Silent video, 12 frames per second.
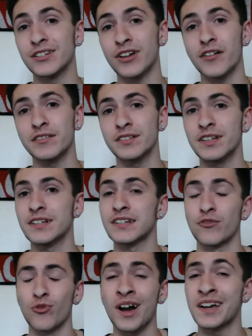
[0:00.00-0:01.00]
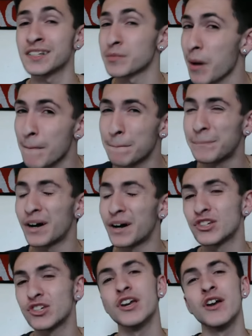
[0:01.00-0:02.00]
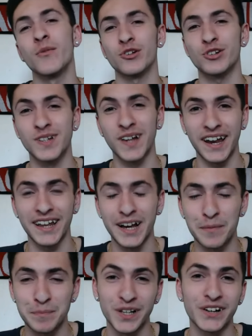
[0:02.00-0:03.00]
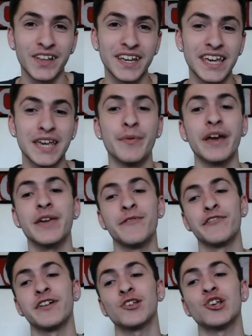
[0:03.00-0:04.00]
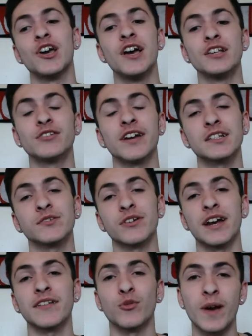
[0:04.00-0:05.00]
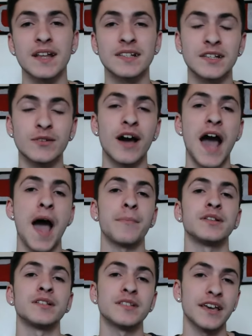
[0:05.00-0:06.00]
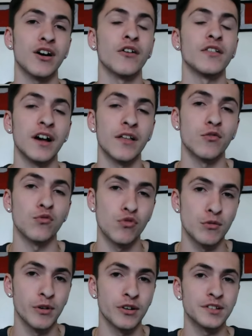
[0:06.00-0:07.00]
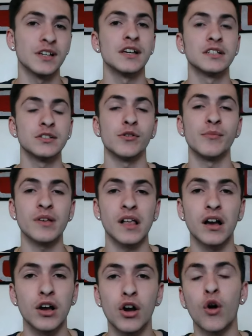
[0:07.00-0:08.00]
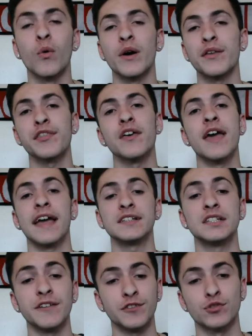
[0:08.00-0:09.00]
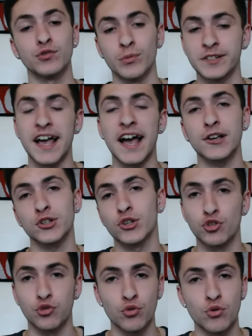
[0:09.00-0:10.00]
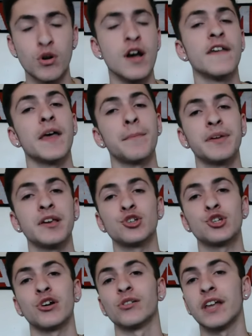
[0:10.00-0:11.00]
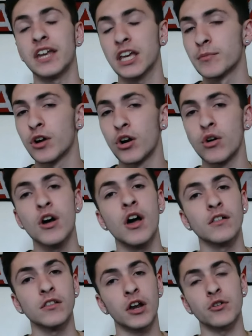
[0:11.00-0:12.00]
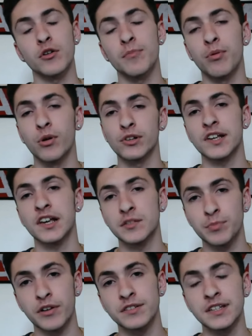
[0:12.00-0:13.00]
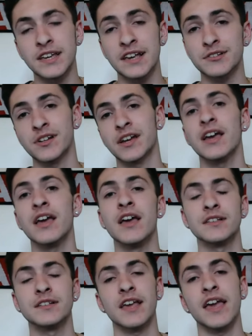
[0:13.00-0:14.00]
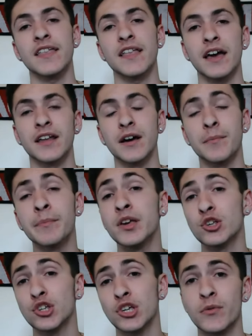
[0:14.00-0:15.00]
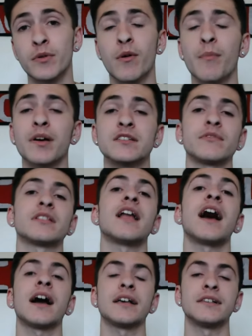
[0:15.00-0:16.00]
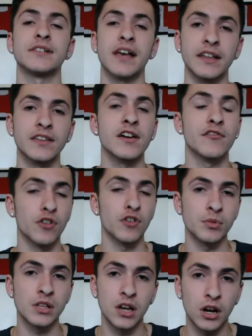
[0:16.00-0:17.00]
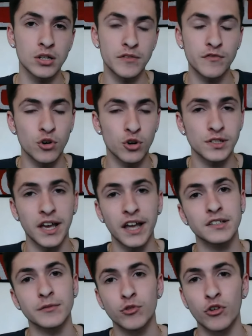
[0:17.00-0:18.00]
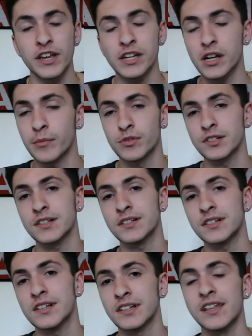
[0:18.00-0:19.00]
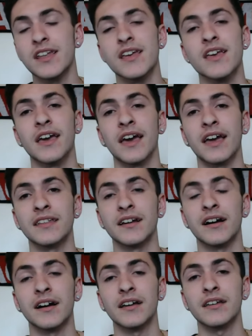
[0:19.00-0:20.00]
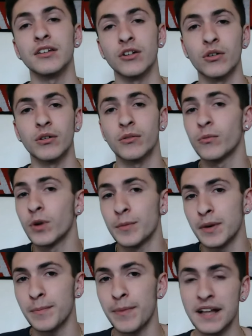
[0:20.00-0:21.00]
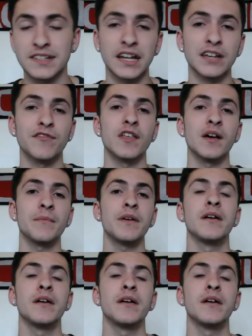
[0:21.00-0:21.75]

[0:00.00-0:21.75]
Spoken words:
Obviously, is going to rise up a bunch when you're signing a player like Ibrahimovic. So I guess we're going to have to wait and see what happens, like all the other rumors, see what Milan go with, and see if this rumor is actually true that PSG are letting him go. A lot of reports, as previously yesterday, saying that PSG will replace him with Lacazette from Lyon. Of course, had some great numbers this season, and wouldn't be a bad signing for them.